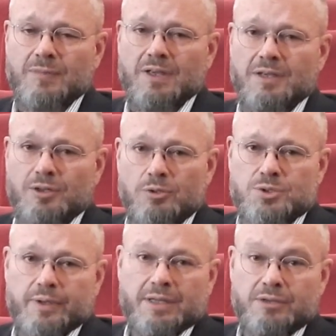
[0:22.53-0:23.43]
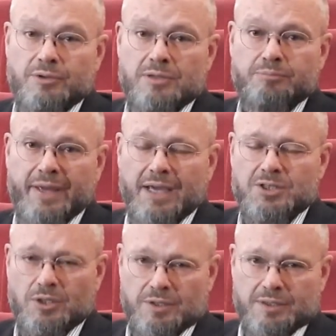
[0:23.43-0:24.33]
it also had an
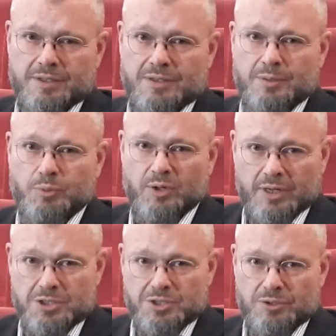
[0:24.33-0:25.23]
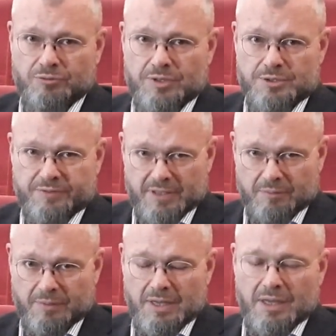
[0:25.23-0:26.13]
impact on the production of this
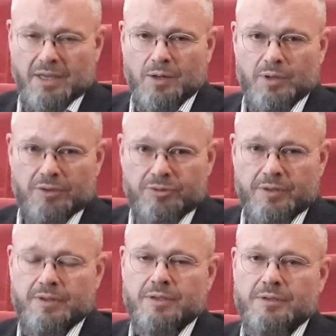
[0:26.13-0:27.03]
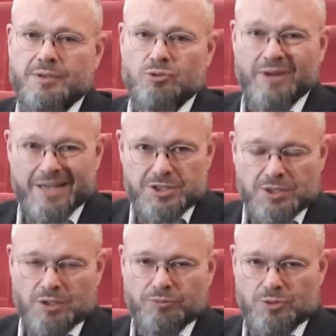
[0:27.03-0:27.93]
film. However, the
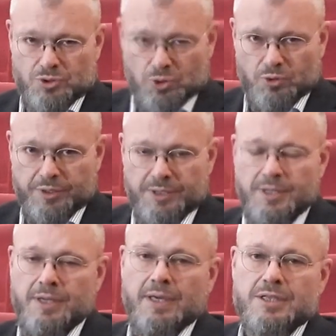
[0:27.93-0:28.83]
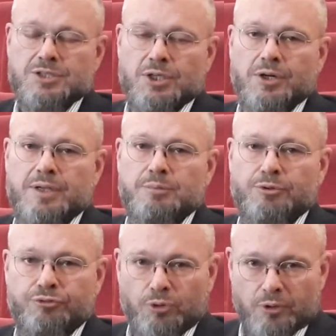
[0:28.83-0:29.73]
writing of the story, it started
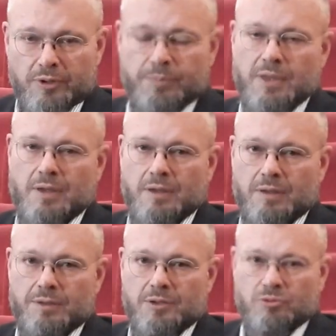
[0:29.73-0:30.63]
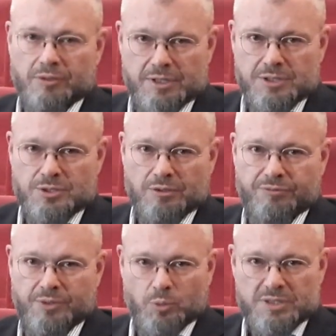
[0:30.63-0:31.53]
before the release
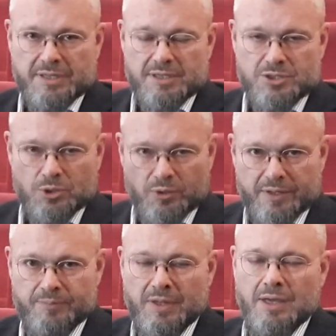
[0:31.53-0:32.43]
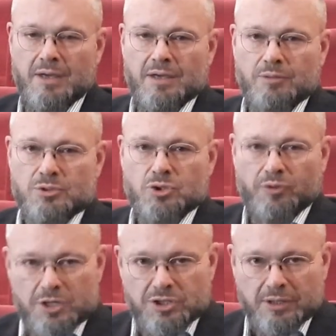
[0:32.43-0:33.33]
of the West Side Story. It was
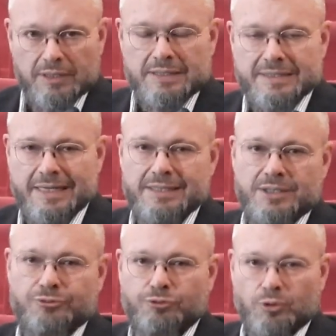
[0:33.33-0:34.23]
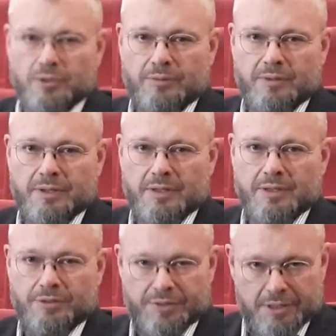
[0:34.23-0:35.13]
originally intended for
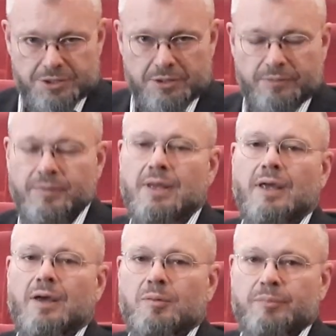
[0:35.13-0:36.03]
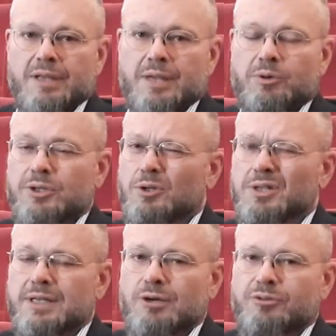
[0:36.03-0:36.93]
theater, but there were
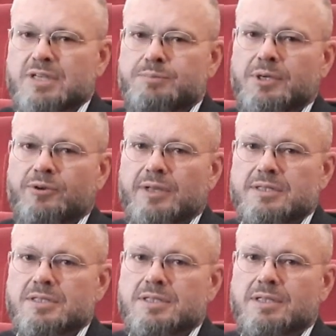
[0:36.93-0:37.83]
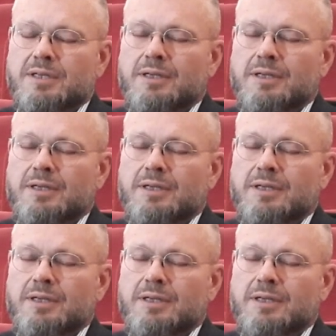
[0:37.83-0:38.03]
not enough experienced